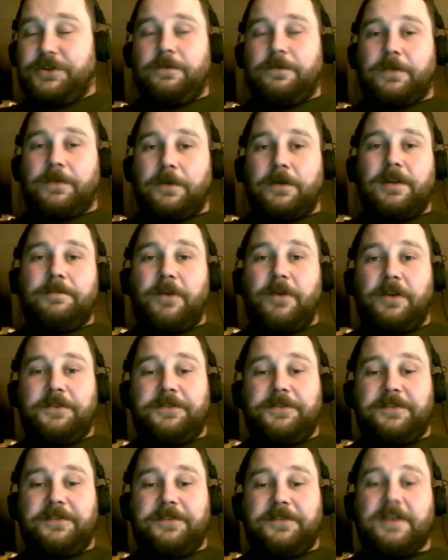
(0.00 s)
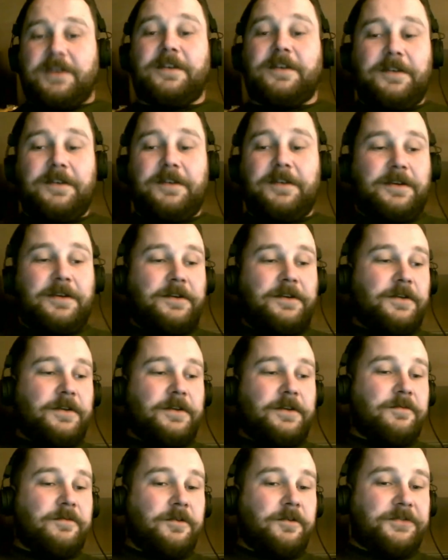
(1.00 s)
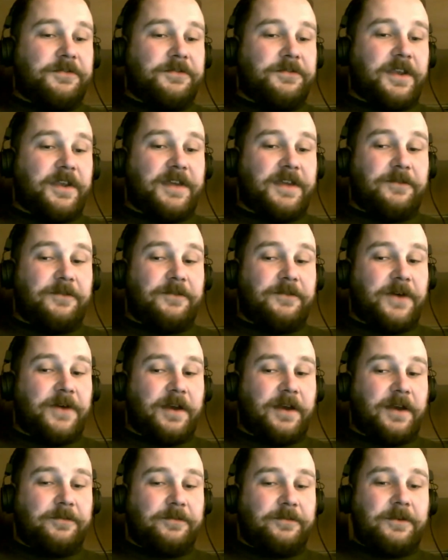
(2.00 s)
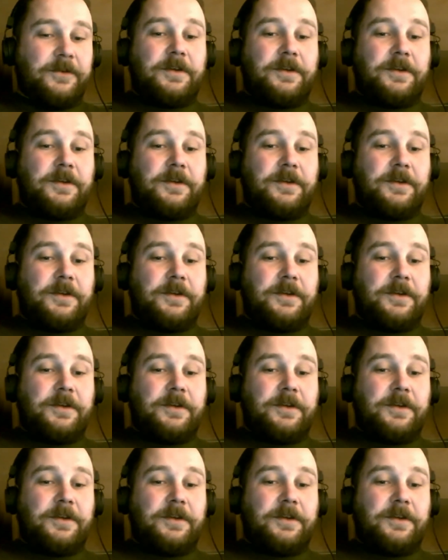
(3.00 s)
shoot 30 balls a second. The rules say 10-5. Right.